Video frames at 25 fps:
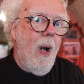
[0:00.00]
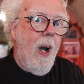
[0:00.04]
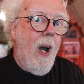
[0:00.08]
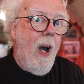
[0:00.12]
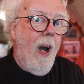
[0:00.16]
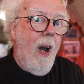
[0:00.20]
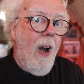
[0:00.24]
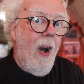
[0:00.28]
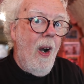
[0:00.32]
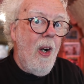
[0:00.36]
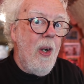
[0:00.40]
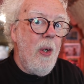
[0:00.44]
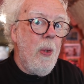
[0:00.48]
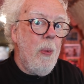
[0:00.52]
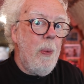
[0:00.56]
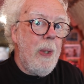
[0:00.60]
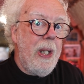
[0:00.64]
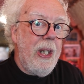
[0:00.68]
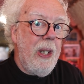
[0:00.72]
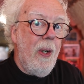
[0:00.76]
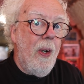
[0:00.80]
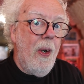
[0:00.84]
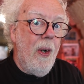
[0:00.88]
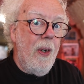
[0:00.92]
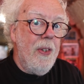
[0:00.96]
Are
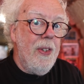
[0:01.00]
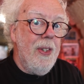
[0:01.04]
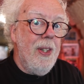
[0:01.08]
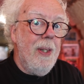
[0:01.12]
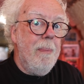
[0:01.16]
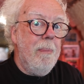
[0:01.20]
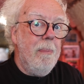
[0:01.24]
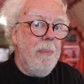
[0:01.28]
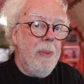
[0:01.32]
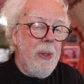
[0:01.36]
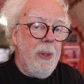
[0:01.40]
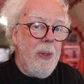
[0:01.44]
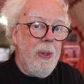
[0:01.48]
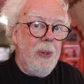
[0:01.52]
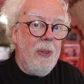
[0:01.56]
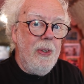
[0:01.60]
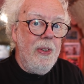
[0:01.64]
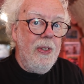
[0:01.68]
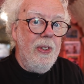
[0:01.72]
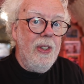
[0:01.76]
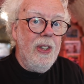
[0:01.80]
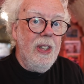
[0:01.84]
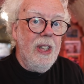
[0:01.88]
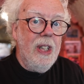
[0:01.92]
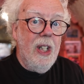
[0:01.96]
we on the
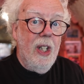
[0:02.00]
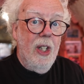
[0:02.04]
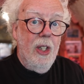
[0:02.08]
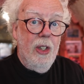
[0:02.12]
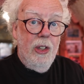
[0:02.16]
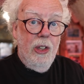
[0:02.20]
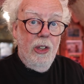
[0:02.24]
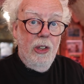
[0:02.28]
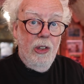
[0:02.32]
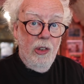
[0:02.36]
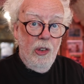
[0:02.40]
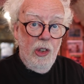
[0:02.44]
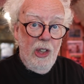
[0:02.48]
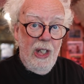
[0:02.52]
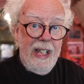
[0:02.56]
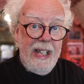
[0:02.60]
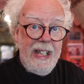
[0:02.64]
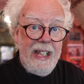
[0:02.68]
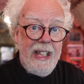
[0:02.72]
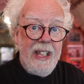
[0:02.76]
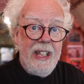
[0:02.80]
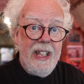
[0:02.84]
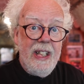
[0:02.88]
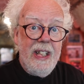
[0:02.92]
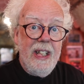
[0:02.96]
moon
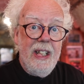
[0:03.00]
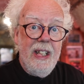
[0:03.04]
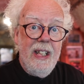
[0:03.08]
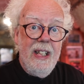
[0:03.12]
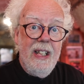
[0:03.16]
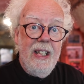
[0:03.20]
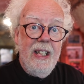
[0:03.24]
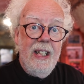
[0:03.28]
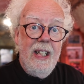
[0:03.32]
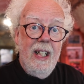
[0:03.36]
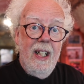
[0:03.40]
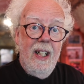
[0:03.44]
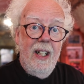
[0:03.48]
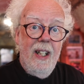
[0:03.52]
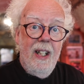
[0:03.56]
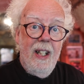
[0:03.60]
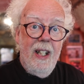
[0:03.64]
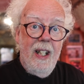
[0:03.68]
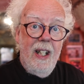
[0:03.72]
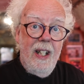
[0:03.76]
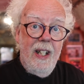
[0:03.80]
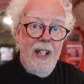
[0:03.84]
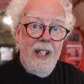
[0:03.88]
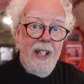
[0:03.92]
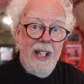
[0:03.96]
right
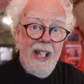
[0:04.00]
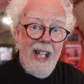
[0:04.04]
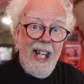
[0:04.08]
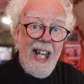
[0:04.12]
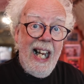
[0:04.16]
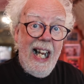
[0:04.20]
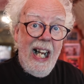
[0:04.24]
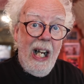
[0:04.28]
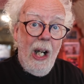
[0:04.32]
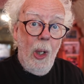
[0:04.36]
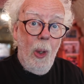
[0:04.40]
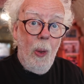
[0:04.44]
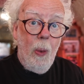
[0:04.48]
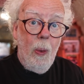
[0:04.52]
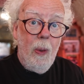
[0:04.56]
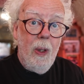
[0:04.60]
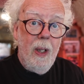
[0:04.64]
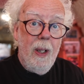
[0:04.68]
now?